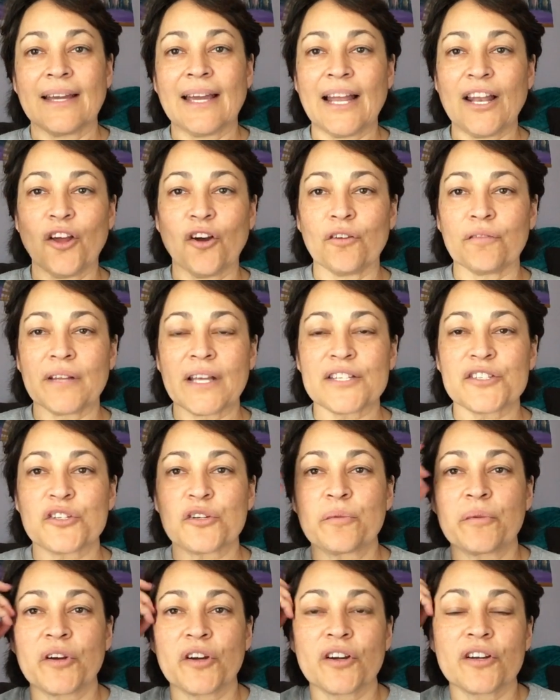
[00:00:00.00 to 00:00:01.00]
Hello,
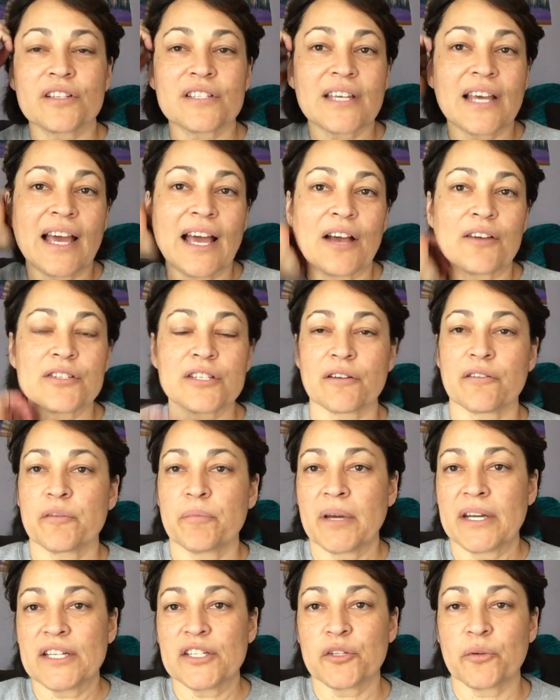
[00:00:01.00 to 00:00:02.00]
Flashtubers. How's
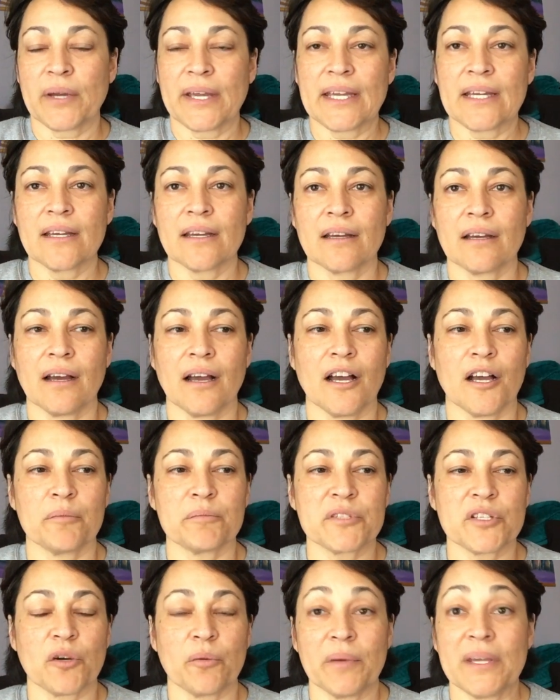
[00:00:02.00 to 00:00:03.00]
everybody doing?
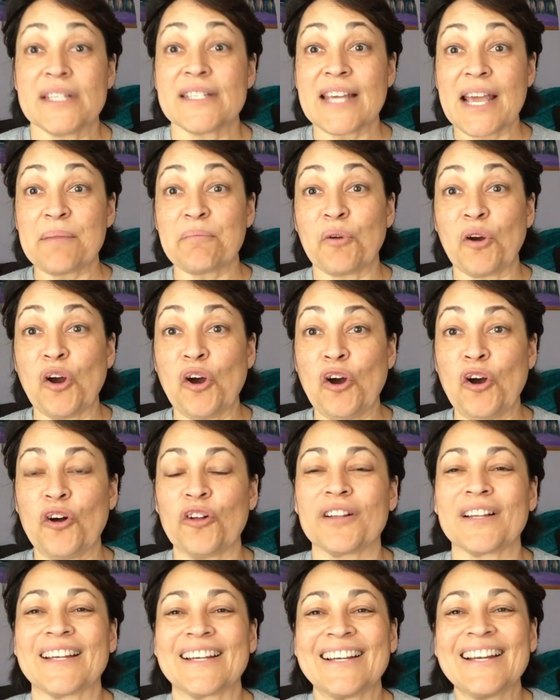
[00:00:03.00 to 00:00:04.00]
So it's
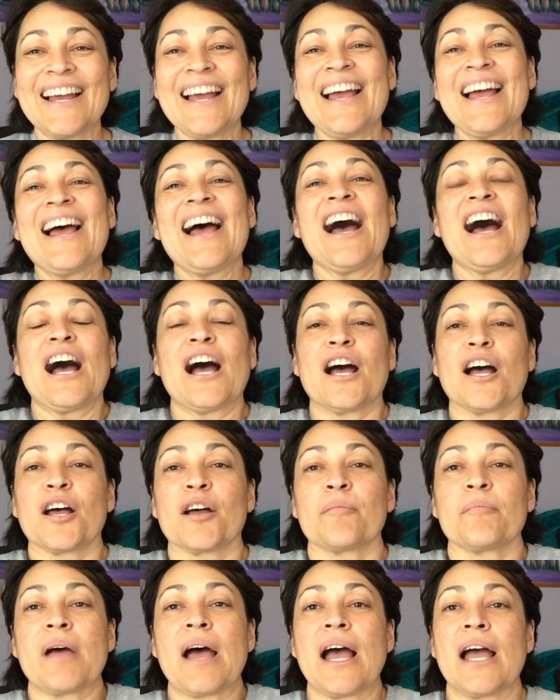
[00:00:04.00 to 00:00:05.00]
April.
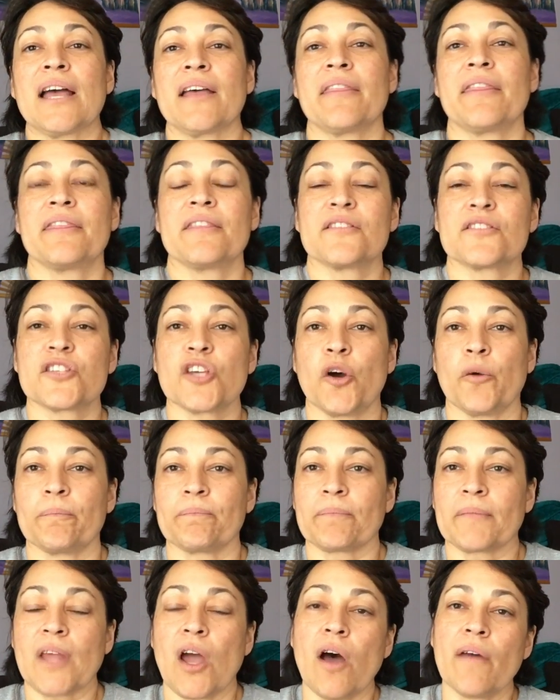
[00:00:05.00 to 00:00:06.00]
um, so
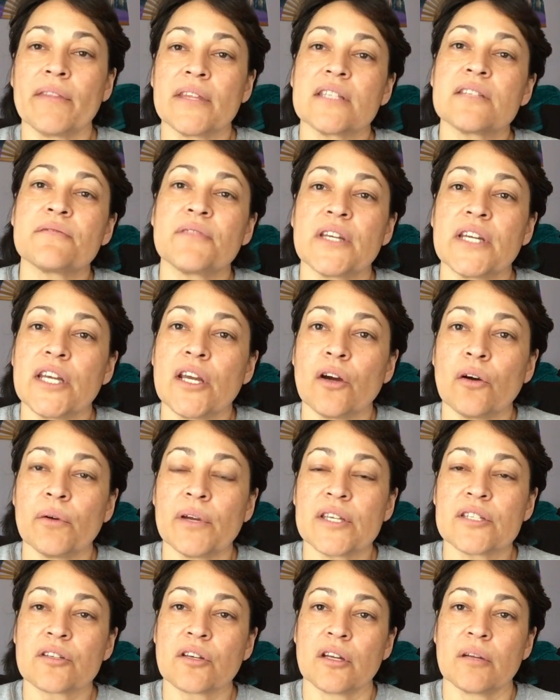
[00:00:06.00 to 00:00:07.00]
on this video
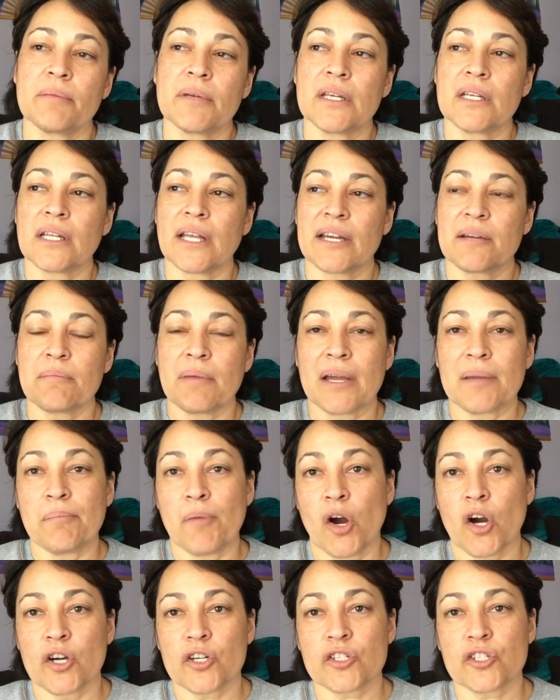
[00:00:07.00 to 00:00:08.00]
is going to be like my
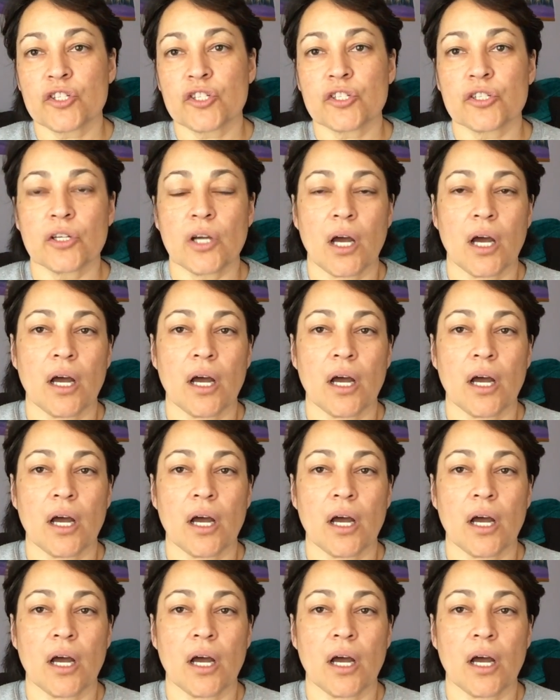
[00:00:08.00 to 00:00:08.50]
March